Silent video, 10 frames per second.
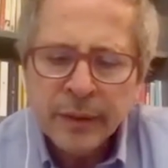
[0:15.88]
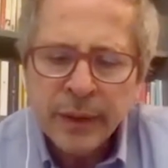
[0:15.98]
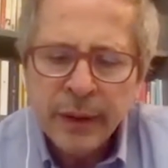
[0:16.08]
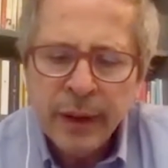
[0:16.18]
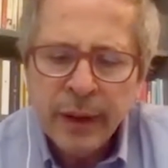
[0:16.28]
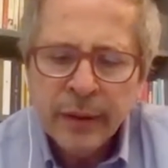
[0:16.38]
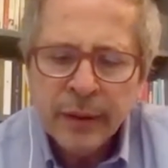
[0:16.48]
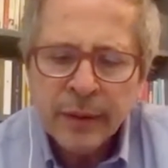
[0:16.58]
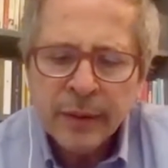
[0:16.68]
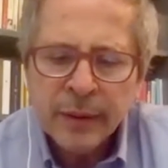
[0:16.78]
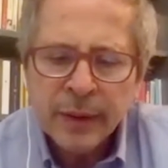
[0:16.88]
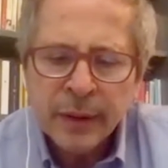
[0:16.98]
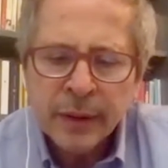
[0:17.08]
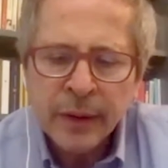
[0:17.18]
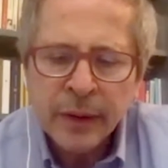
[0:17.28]
is
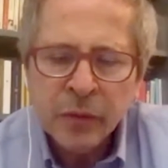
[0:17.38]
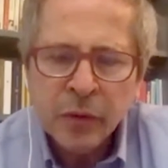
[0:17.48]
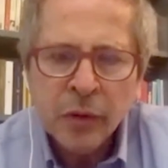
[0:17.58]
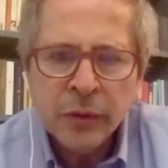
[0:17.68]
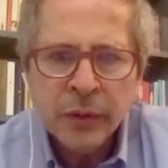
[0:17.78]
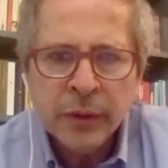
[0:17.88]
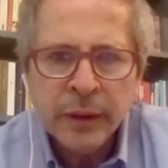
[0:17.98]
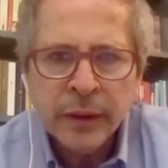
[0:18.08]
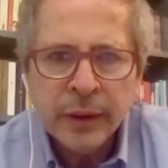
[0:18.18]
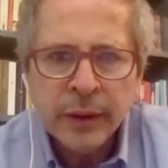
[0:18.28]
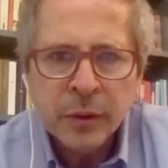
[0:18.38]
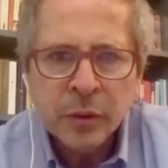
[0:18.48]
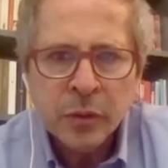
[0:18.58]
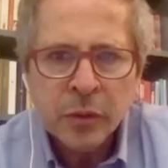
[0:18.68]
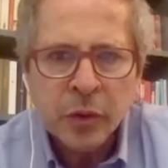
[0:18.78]
involved in
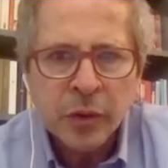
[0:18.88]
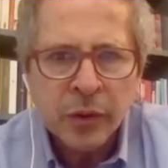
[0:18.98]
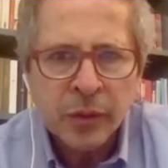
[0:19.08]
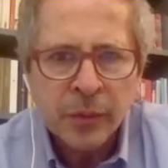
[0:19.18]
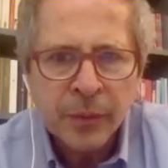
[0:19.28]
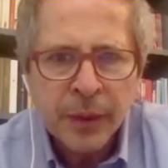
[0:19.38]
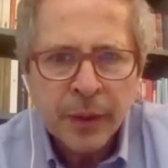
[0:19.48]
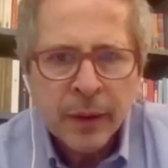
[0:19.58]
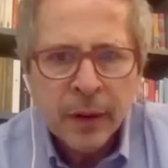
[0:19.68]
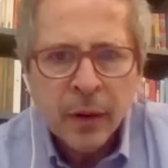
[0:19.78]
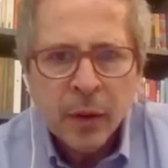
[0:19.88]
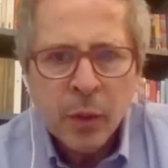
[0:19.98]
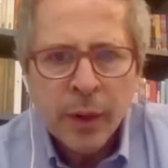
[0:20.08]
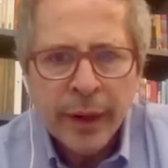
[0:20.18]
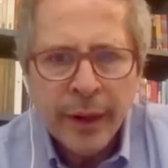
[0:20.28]
two fronts. On
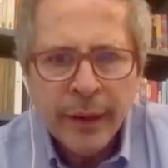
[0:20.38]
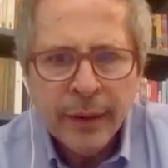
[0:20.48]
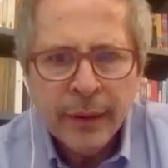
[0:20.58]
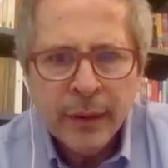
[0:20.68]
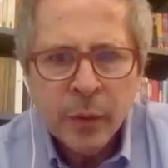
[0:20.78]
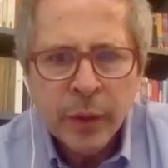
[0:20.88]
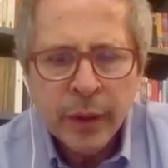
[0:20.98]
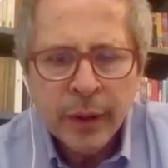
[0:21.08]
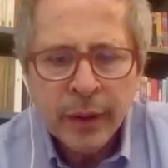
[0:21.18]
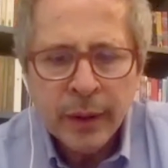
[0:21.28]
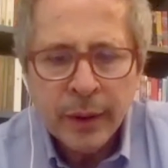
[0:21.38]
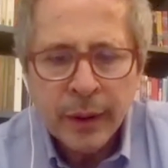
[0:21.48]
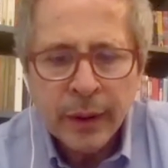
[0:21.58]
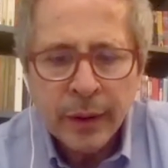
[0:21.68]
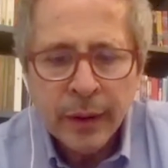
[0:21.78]
one end,
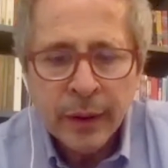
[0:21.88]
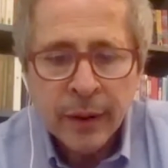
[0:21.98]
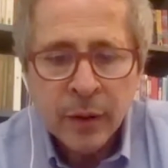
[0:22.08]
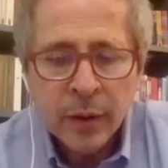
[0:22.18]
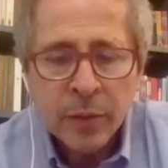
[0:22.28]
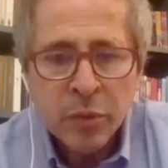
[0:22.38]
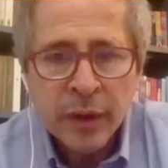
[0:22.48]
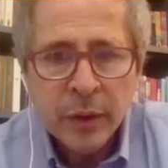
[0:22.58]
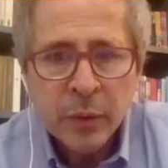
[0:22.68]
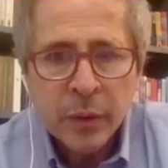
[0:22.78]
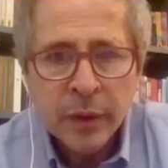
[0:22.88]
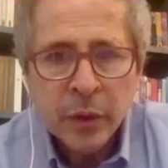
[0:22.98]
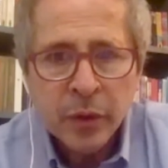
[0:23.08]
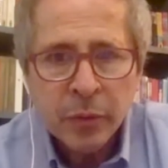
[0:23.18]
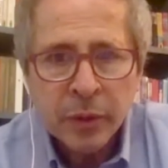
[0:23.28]
we collaborate with the
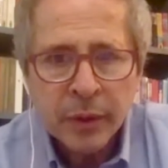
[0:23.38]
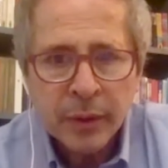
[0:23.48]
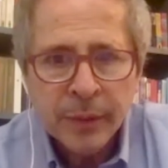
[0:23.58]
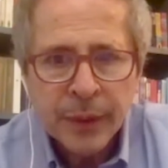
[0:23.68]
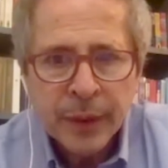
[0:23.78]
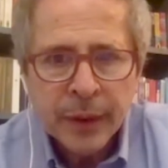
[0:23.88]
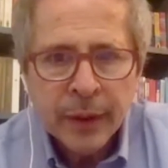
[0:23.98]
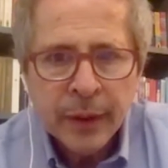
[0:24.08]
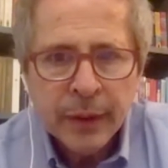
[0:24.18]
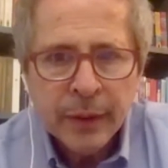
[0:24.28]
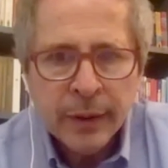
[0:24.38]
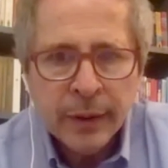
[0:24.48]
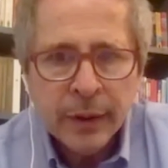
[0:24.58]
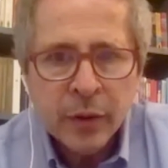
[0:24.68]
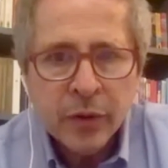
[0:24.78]
hospital in the
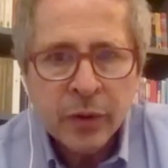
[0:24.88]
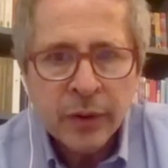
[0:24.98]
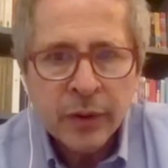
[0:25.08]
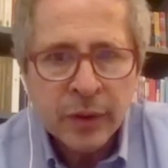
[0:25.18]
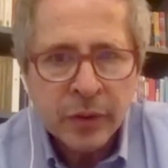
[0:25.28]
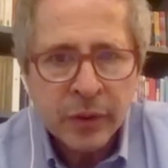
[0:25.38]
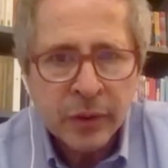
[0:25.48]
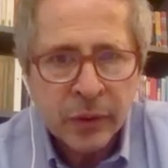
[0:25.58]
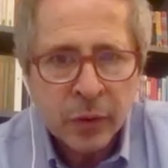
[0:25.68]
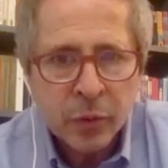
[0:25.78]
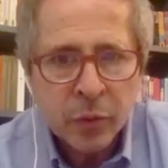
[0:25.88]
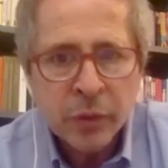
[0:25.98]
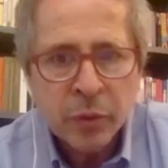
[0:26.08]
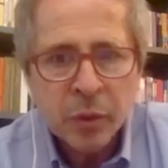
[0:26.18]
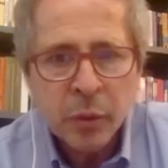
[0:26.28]
diagnostic service. So in
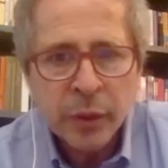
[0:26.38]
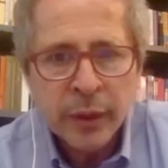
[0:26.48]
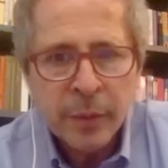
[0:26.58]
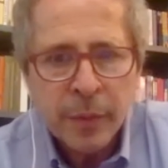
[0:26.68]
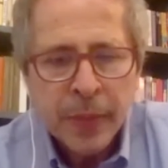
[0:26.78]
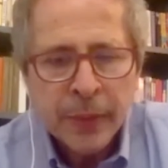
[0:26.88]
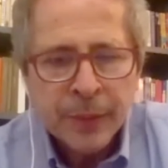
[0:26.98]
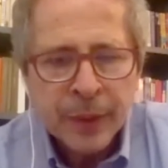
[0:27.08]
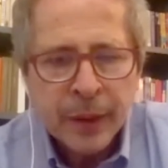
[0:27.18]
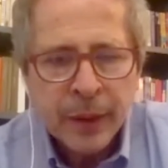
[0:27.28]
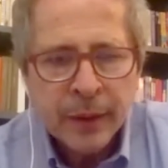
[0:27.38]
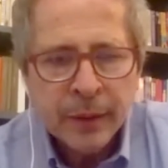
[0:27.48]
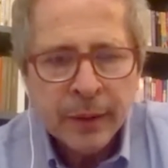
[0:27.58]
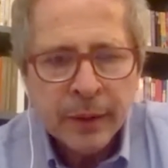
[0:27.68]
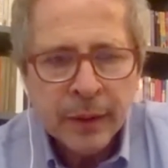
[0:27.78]
principle, we
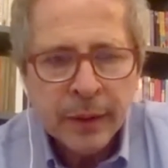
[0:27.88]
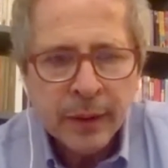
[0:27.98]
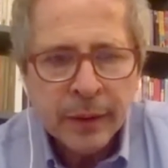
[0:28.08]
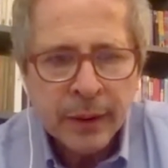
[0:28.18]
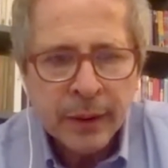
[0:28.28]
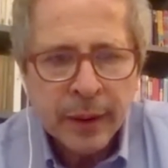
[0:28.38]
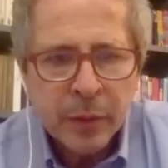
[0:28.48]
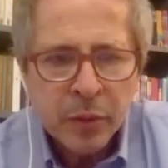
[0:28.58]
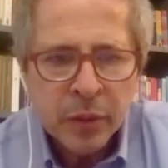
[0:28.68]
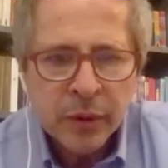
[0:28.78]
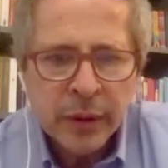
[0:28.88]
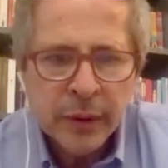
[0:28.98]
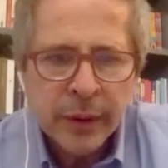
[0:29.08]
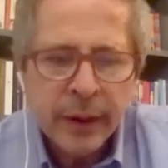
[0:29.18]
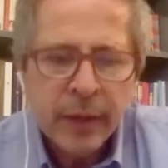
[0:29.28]
the laboratory
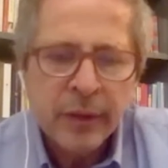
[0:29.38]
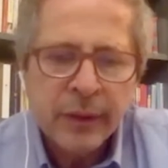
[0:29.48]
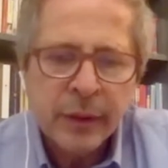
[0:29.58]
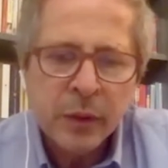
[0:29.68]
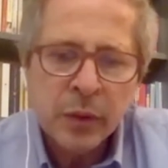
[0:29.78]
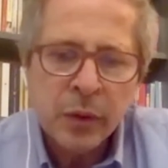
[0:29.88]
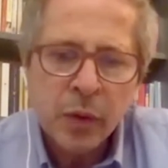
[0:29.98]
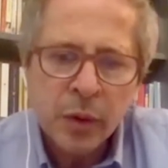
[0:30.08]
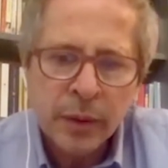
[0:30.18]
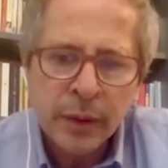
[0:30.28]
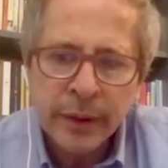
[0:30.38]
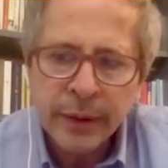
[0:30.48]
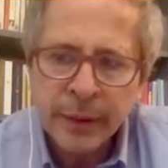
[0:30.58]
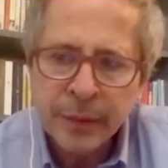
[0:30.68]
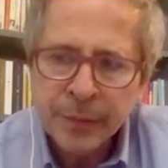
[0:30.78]
that carries out all the